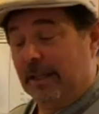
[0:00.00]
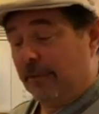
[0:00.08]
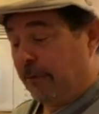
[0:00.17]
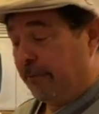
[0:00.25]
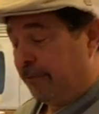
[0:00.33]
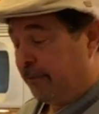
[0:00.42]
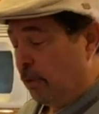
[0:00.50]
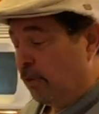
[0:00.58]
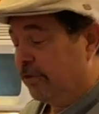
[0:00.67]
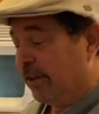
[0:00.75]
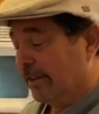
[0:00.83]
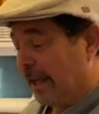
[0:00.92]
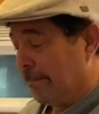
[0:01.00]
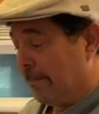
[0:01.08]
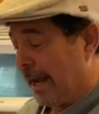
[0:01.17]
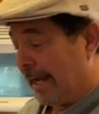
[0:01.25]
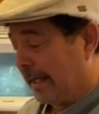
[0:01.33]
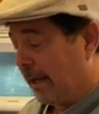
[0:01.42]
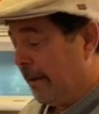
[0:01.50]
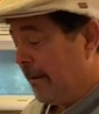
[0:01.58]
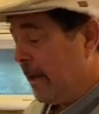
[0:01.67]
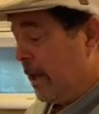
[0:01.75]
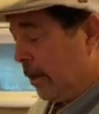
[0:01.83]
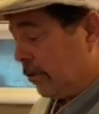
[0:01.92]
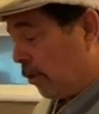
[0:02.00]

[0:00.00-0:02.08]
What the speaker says: a lot of different foods that they make.